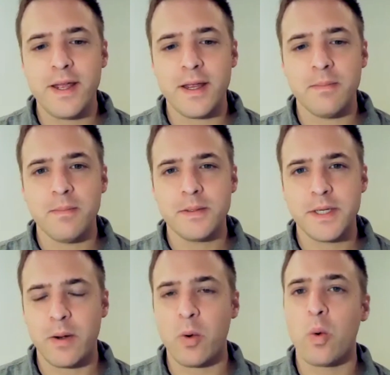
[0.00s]

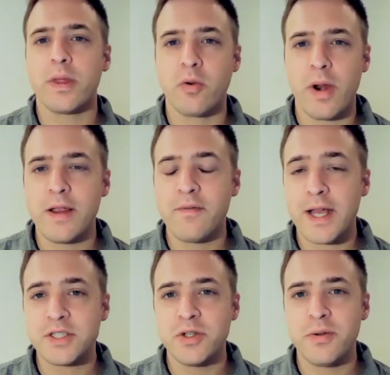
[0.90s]
Today we're with Greg
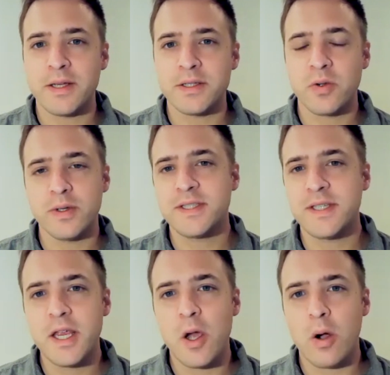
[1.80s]
Vass-Nunez, who is
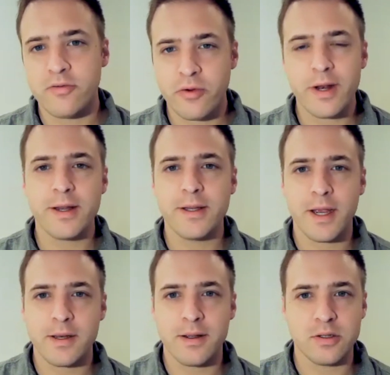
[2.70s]
CEO of Trinity
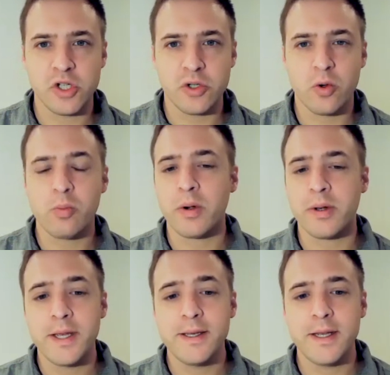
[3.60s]
Technology Group, or
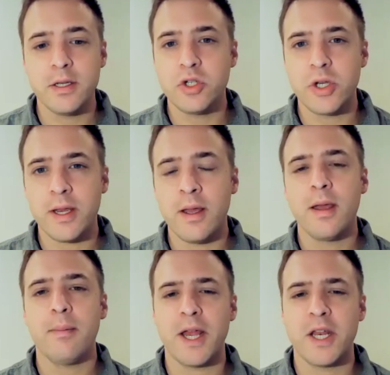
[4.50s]
TTG,
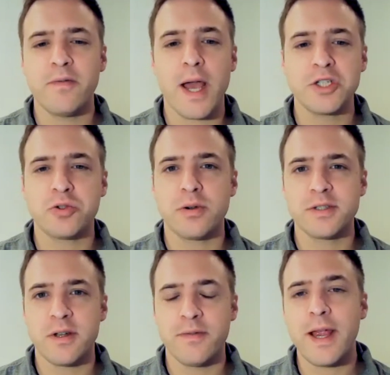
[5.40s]
manufacturers
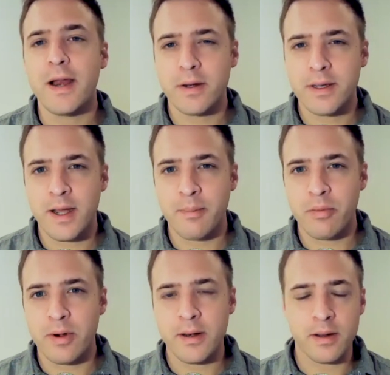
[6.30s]
of the Airadigm
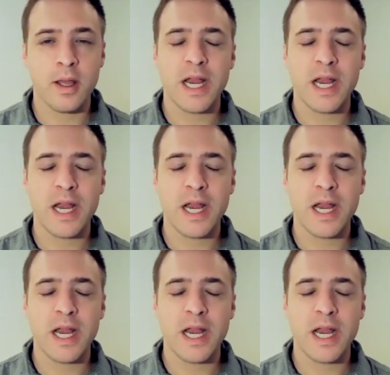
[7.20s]
brand.